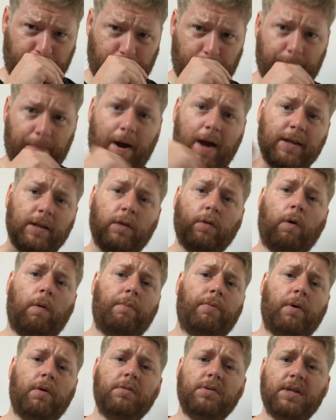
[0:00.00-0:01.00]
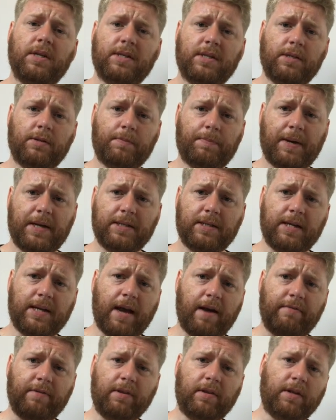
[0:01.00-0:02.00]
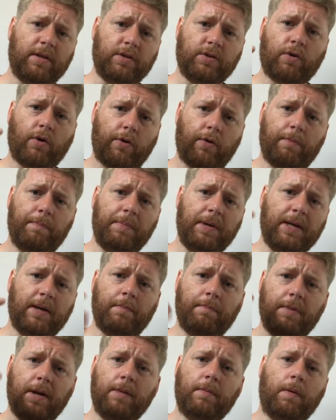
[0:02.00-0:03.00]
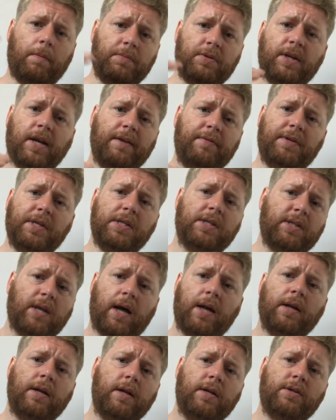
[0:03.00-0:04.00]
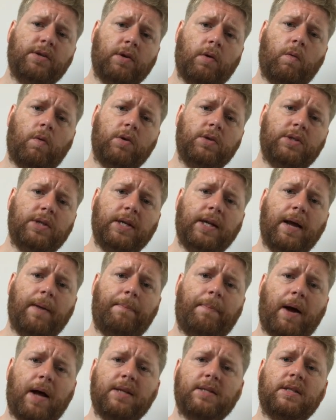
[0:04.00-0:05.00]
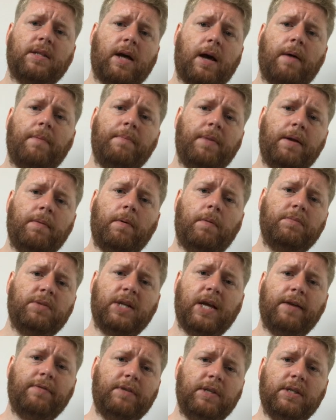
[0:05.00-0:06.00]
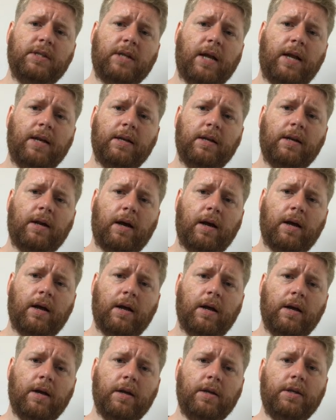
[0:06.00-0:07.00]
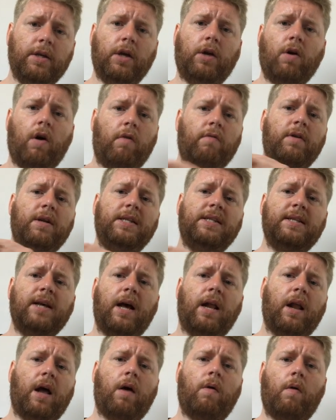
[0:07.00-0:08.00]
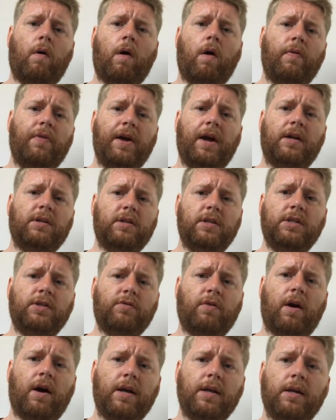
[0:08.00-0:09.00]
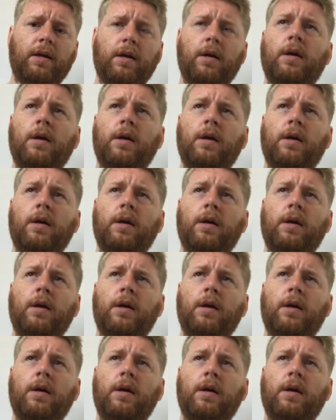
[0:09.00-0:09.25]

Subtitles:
My thought process is basically everything's got to meet a minimum safety standard. So once you get past that minimum safety standard, you can't really tell how hard they actually try